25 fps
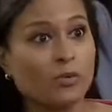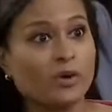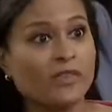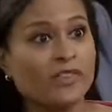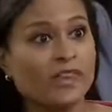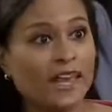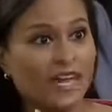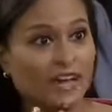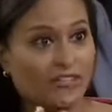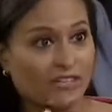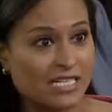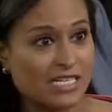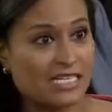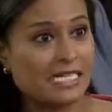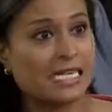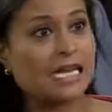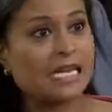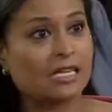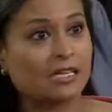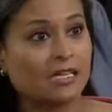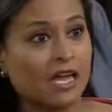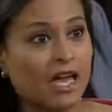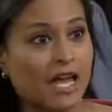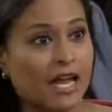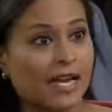when they have a
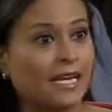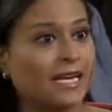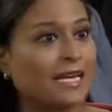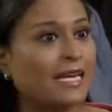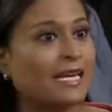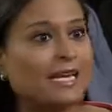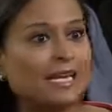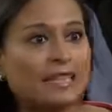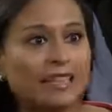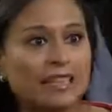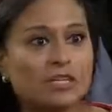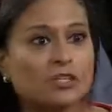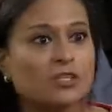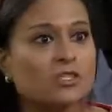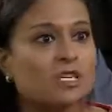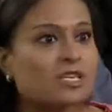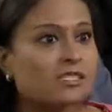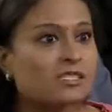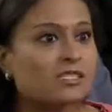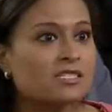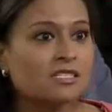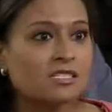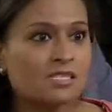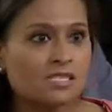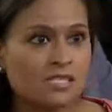deadline. There
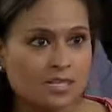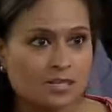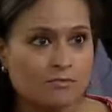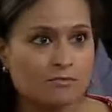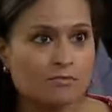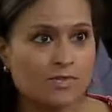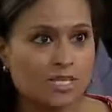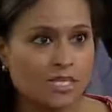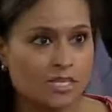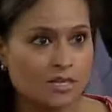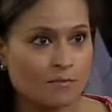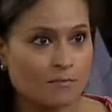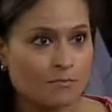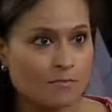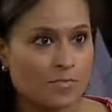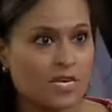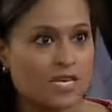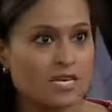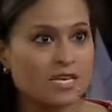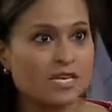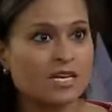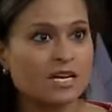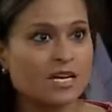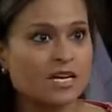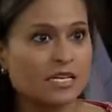doesn't seem to
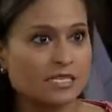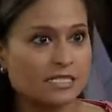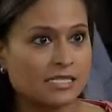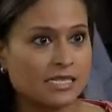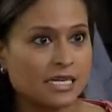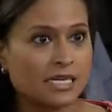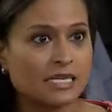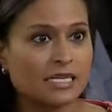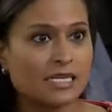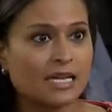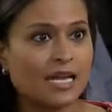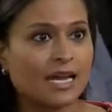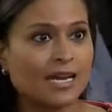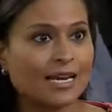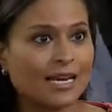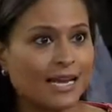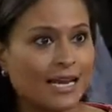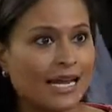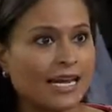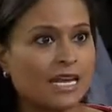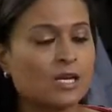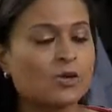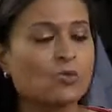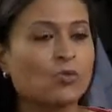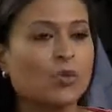be a deadline
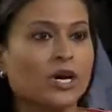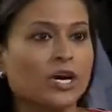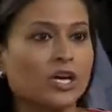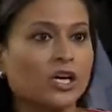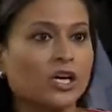anywhere.